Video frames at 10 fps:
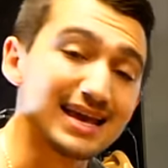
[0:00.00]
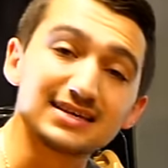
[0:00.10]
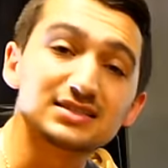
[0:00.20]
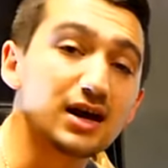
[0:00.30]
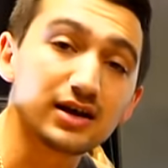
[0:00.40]

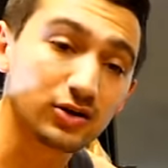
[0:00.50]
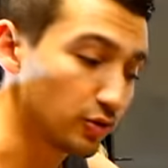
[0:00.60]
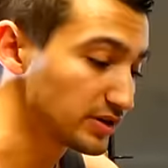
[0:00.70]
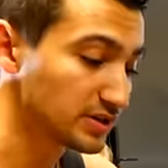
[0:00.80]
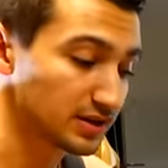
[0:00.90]
is not
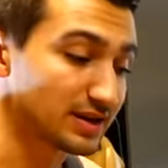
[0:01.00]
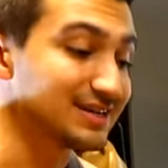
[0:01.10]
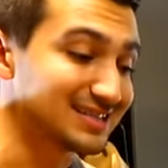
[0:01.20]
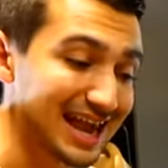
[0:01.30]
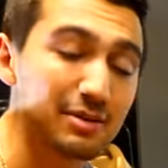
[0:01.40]
going to
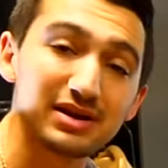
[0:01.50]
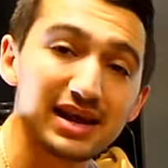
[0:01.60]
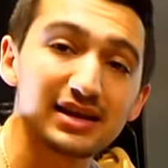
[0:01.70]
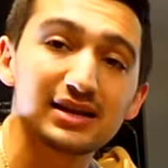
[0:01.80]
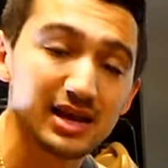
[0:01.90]

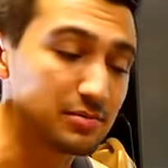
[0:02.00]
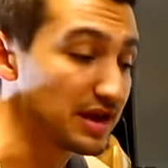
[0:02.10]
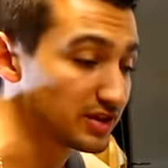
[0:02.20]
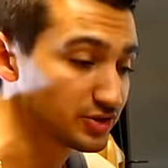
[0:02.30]
contaminate it and make